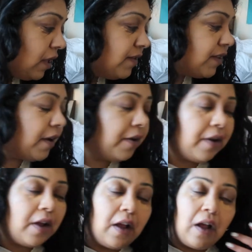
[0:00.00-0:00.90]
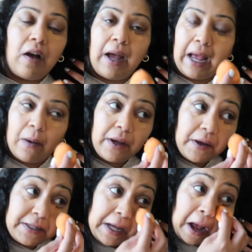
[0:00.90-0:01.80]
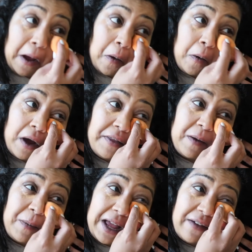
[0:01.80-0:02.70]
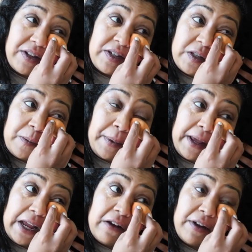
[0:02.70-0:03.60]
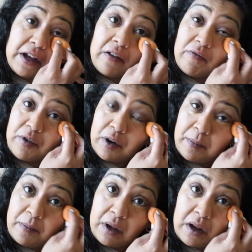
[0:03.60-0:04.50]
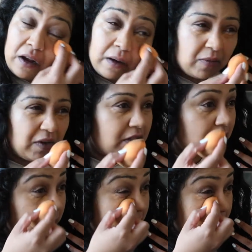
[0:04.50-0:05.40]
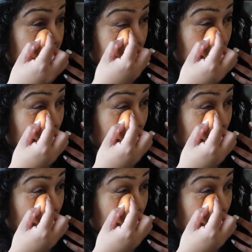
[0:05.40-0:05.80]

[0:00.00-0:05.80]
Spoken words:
So our hotel, I think we have a superior room. I'm not entirely sure.